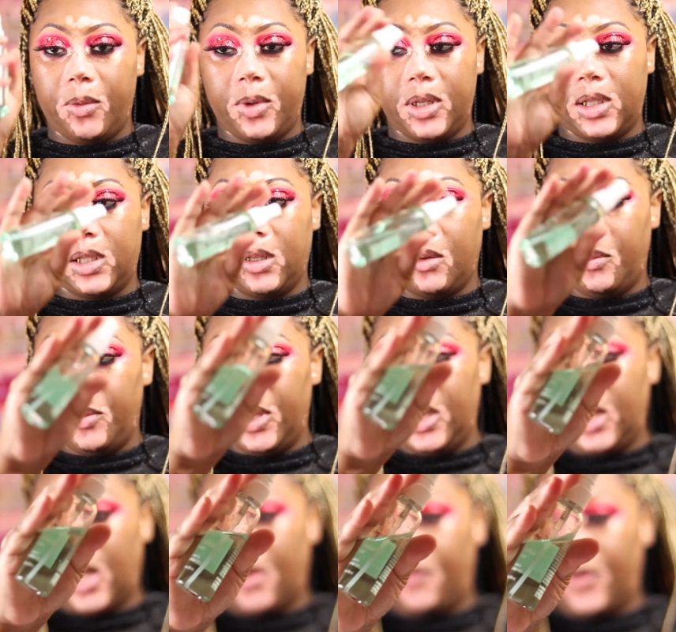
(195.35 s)
with some
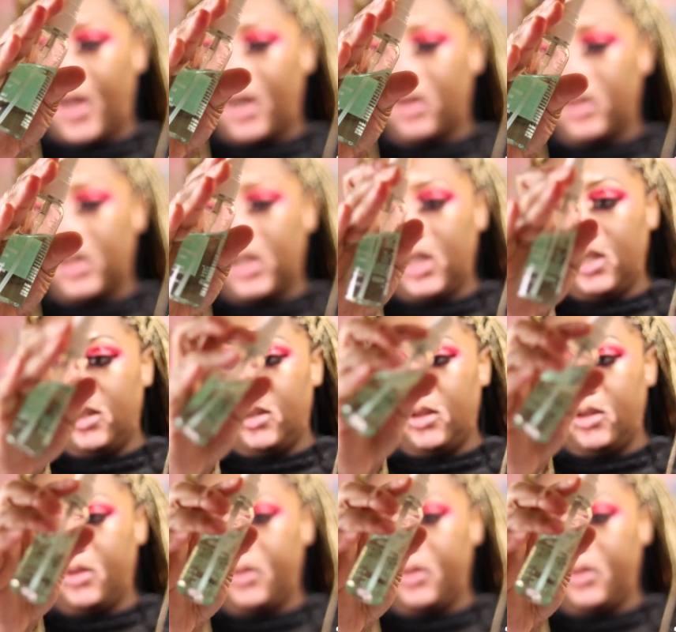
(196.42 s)
Ben Nye Final Seal.